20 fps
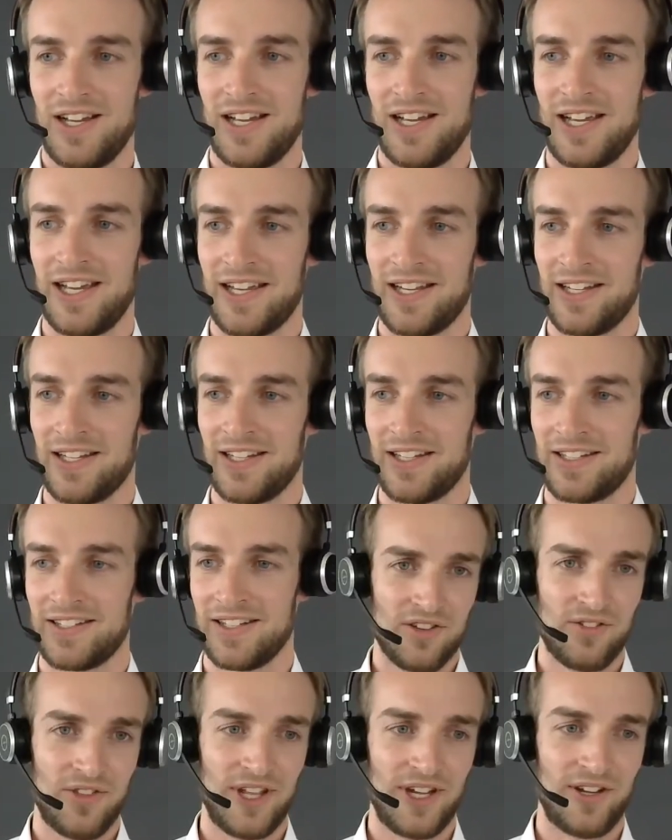And
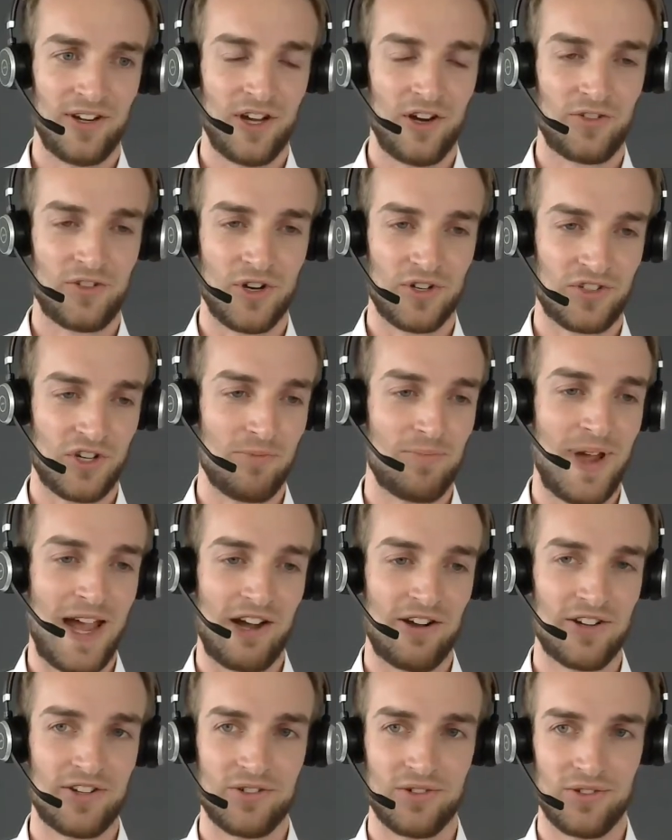then, of course,
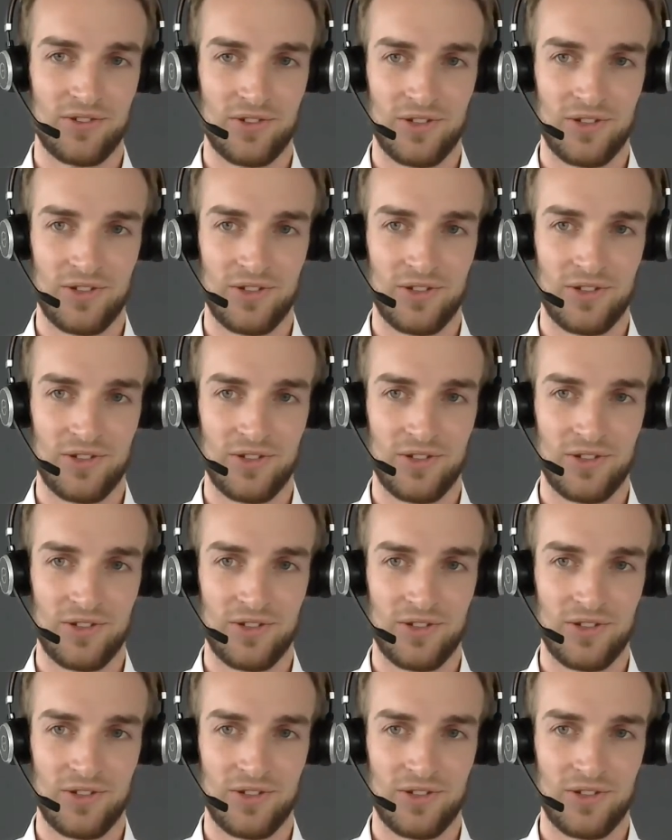compare it to